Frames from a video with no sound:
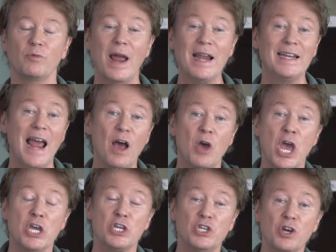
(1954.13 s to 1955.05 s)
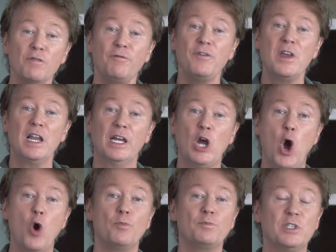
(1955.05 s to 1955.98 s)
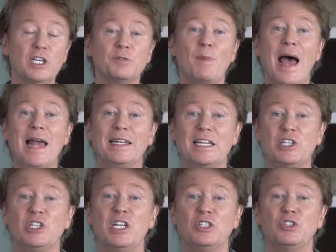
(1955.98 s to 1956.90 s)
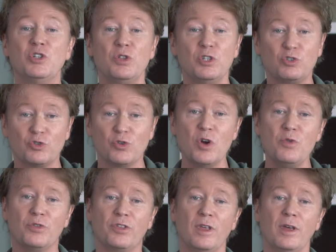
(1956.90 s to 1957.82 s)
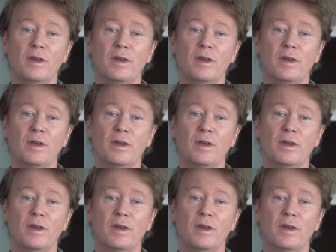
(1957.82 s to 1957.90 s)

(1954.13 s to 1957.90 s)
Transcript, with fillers: Right now, you're feeling hope just by listening to the truth.